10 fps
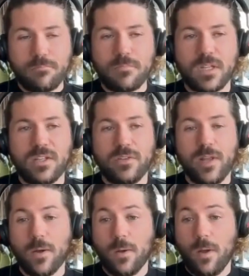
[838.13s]
is
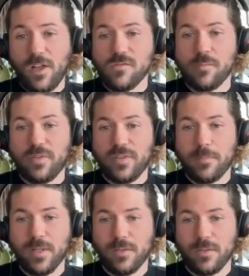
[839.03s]
now 100%
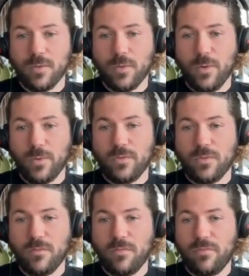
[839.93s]
built on no code. So
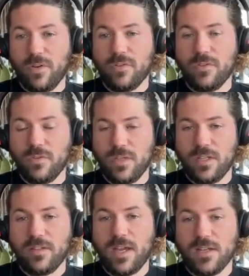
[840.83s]
the first 2
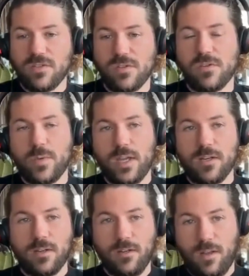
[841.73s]
years that I joined, we had a